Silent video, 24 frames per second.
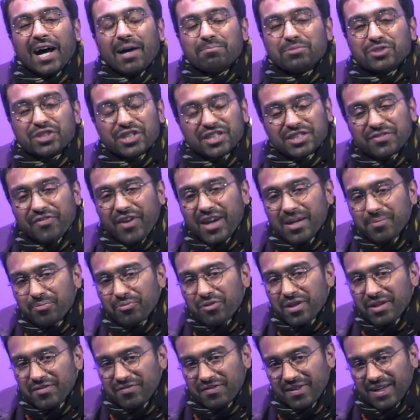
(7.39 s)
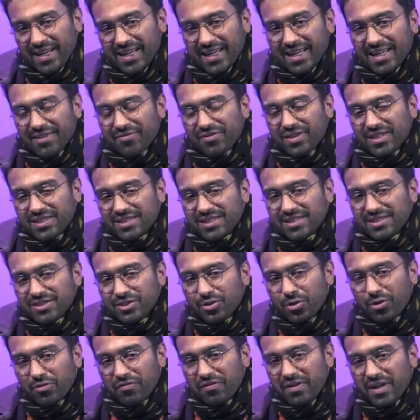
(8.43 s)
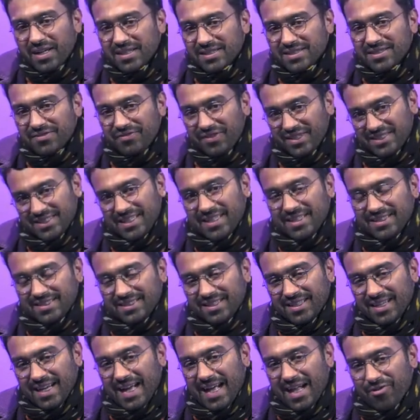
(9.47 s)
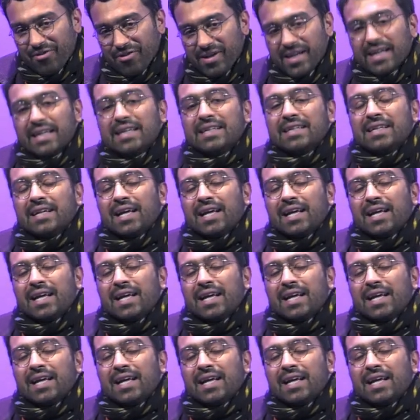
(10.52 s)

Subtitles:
Just very briefly, if this is your first visit to the gallery,